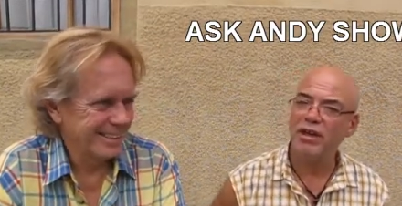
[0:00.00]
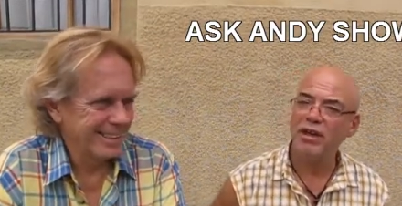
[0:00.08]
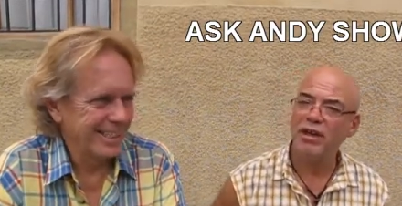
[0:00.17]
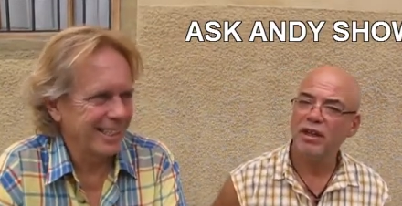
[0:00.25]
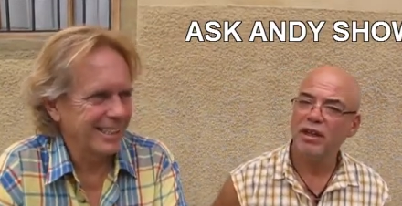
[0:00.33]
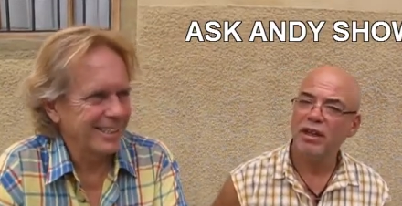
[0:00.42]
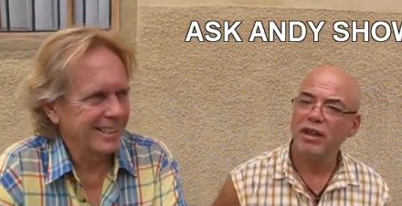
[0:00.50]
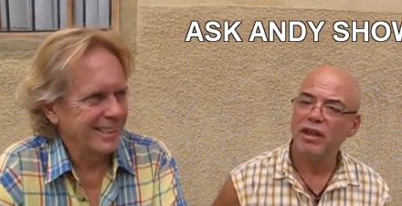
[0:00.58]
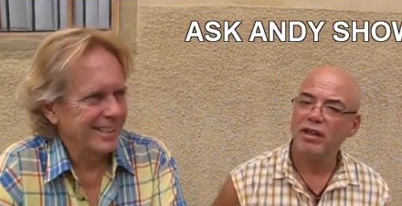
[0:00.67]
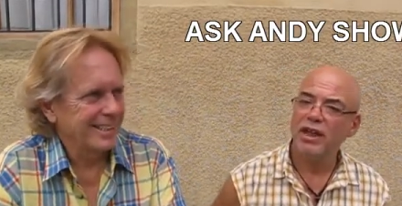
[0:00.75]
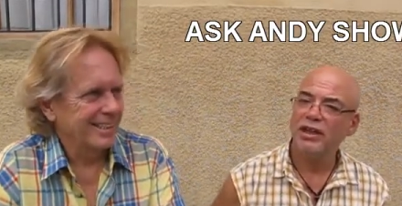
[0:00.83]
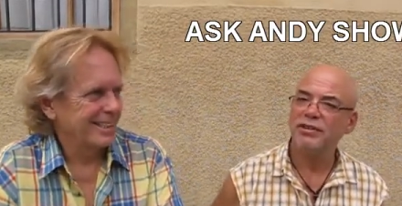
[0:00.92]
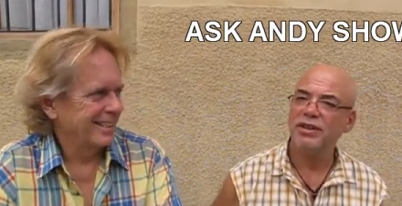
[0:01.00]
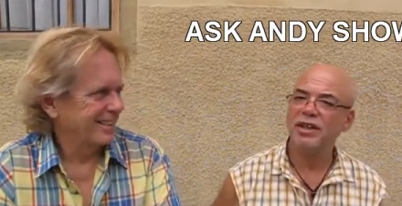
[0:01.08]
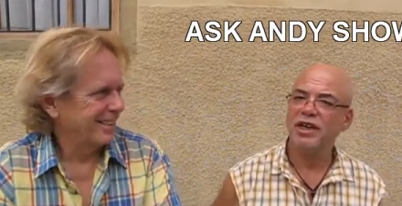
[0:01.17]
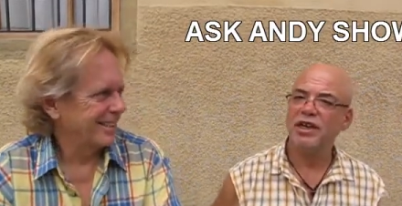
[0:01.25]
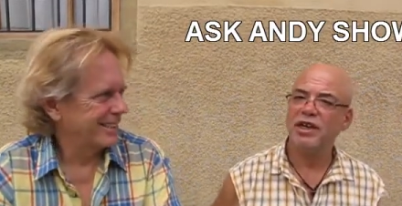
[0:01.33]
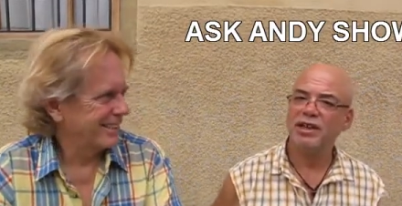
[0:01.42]
Speaker 1: Yeah. That's
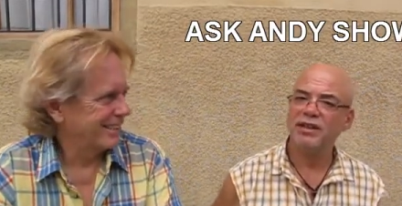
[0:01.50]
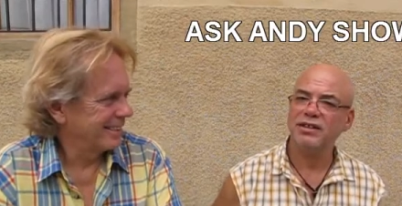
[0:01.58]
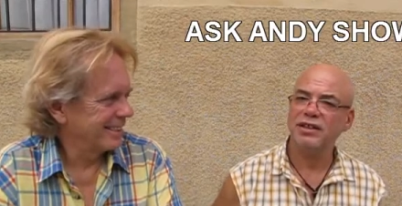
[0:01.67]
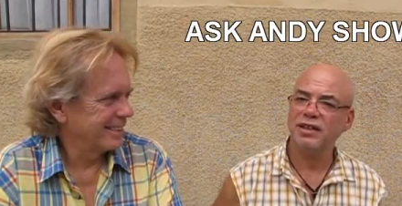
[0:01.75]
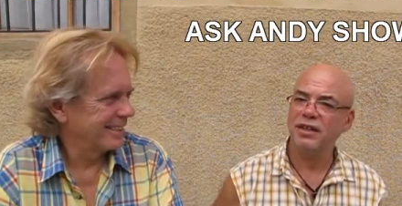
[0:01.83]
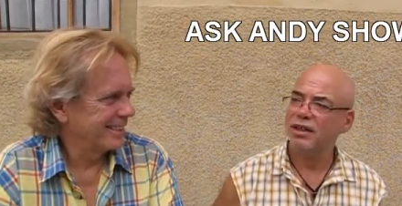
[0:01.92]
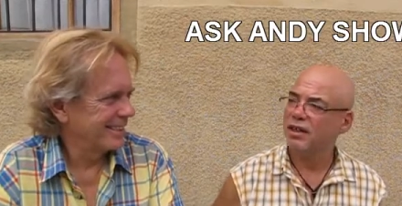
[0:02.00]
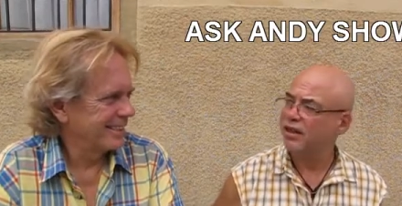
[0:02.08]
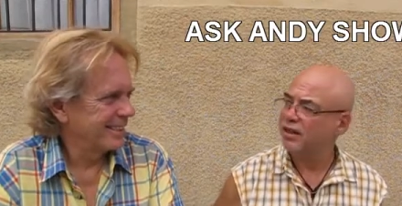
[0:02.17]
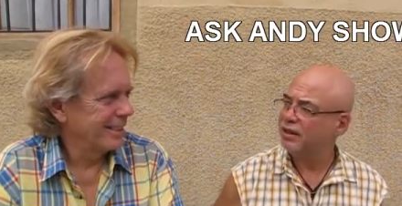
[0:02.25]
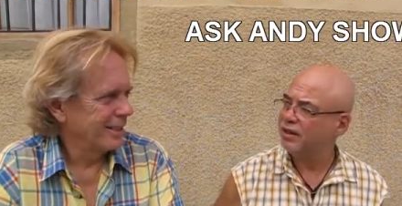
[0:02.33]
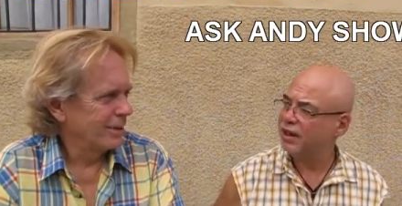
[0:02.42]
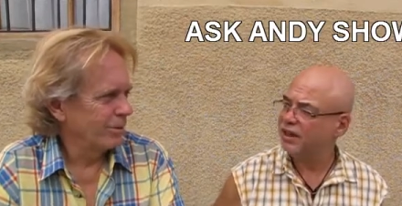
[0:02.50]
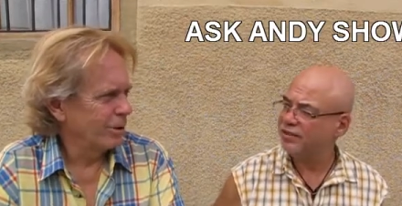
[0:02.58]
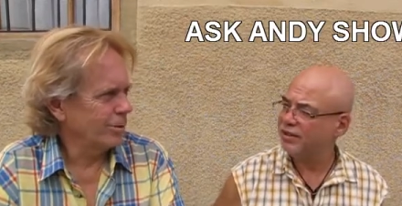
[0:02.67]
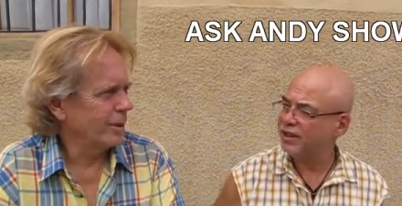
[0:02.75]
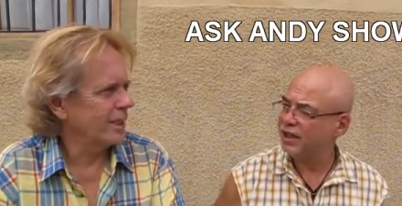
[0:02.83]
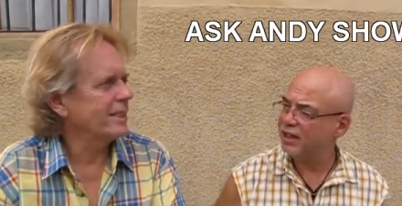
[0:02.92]
ridiculous.
Speaker 2: That's Which
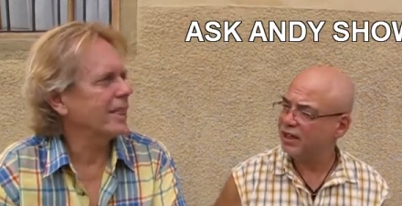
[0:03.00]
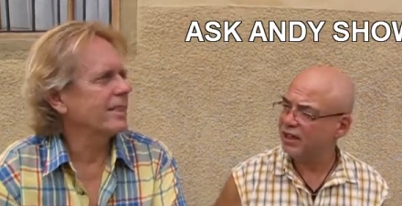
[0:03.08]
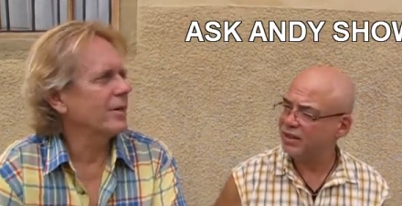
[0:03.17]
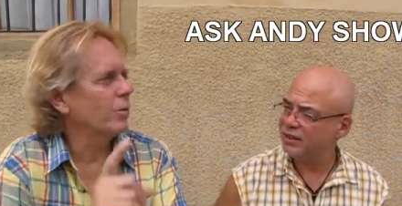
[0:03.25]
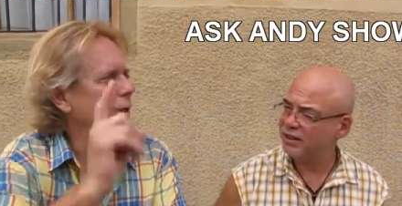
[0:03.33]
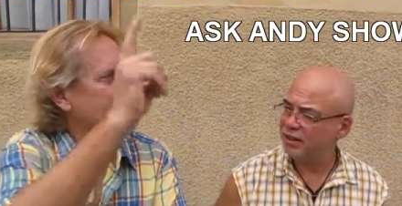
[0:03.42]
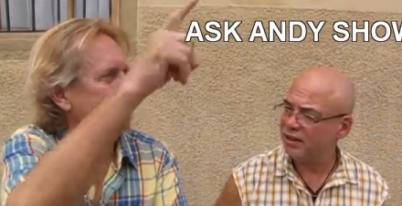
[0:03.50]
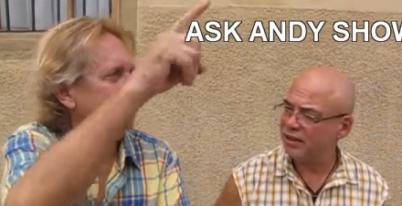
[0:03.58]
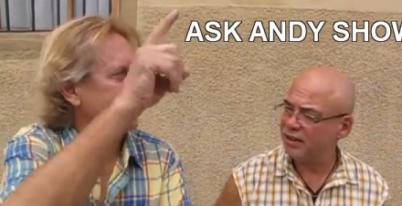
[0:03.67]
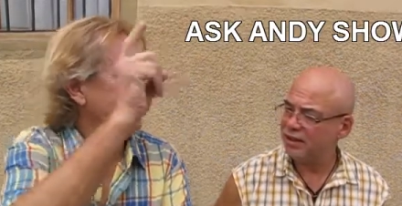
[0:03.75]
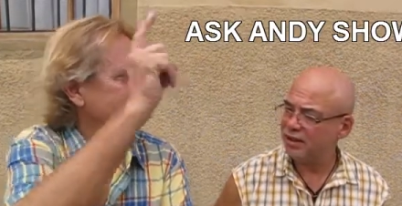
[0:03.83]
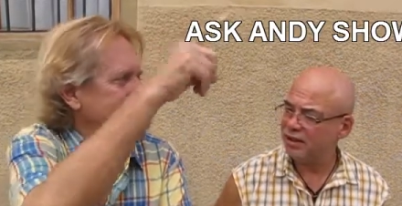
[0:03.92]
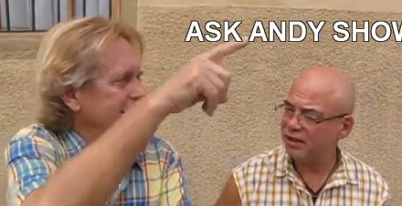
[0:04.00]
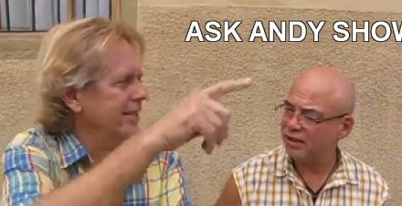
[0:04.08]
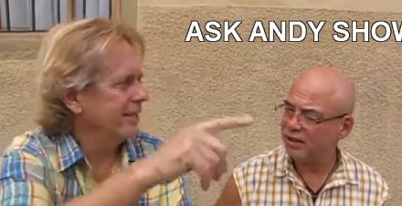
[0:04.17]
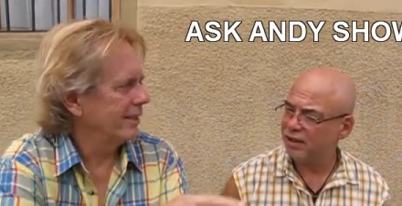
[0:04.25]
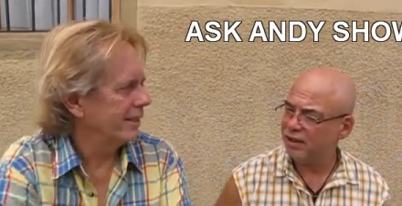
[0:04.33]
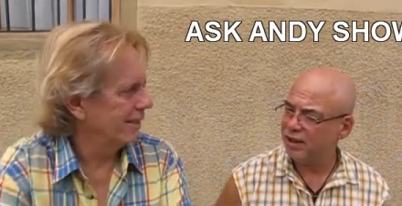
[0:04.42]
ridiculous. one is that? The one on the end?
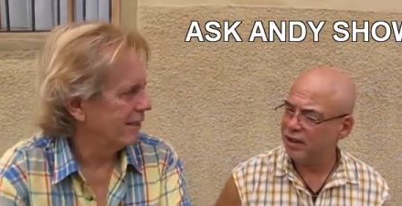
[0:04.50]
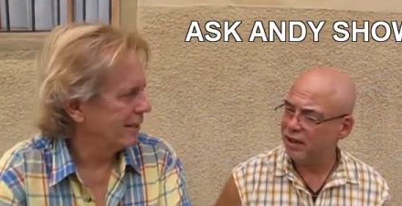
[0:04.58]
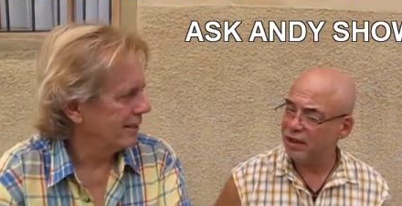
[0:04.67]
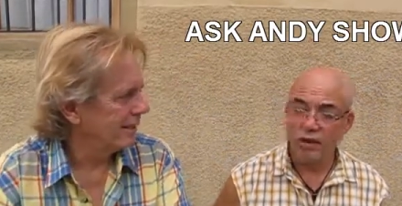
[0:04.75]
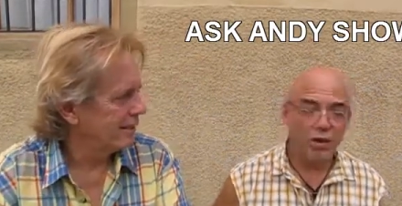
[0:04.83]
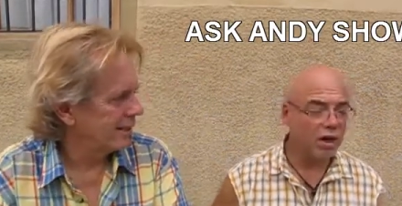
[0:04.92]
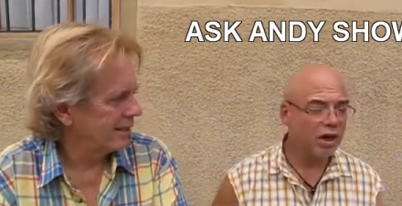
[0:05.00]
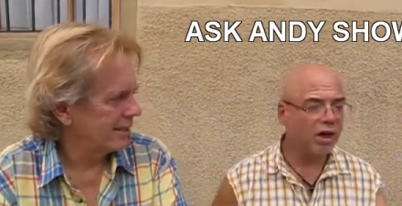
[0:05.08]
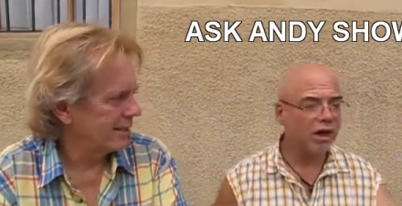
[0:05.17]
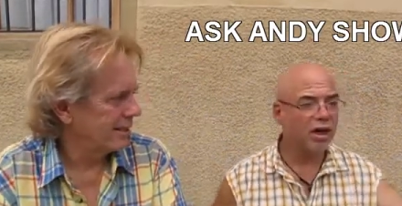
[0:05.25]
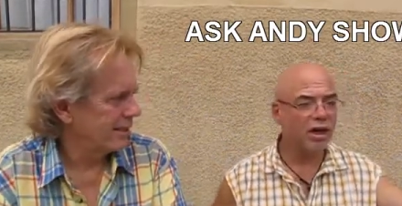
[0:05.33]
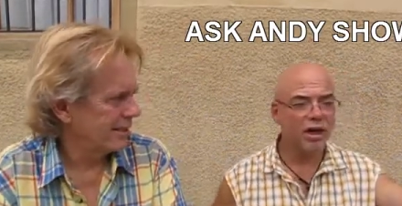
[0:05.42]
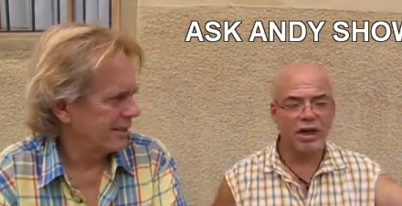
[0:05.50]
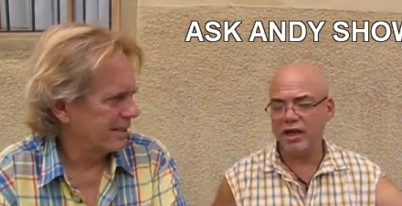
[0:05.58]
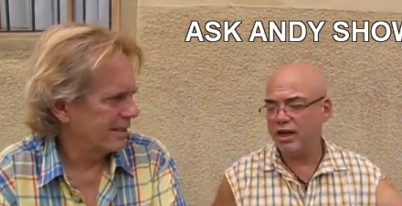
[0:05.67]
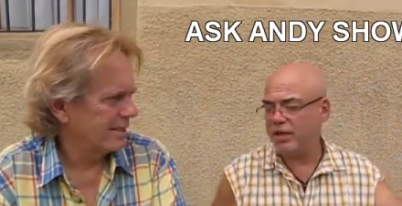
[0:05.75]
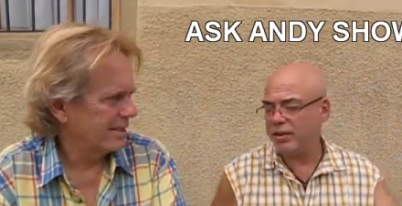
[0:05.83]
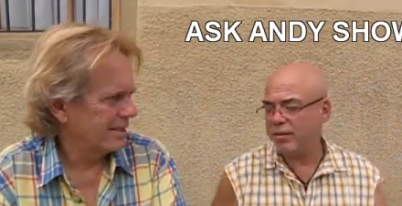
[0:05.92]
Speaker 1: No, uh,
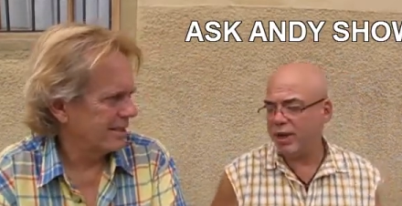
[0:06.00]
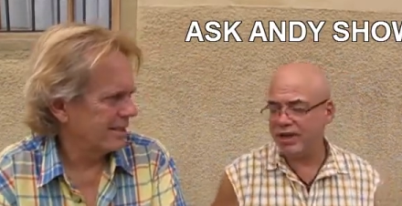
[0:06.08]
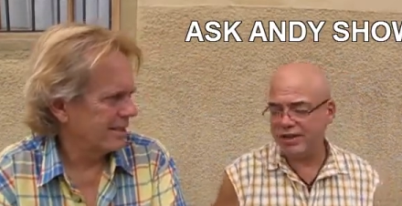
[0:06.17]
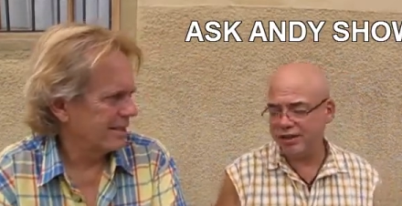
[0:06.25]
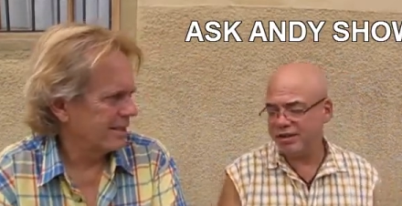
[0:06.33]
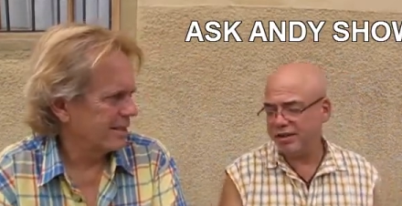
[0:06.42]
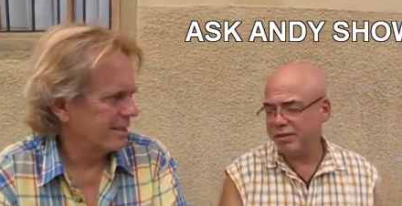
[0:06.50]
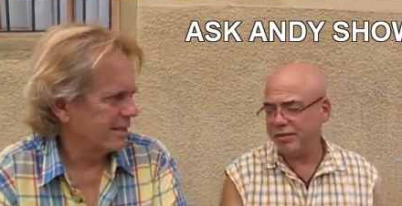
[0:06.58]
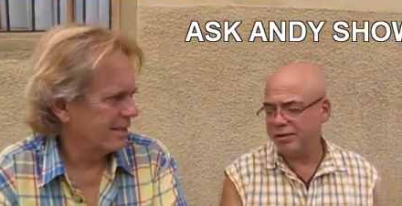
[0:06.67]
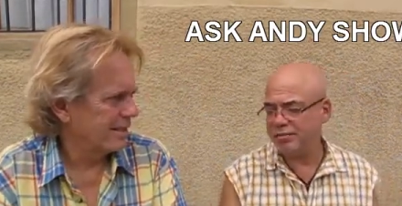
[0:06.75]
any of the banks, it was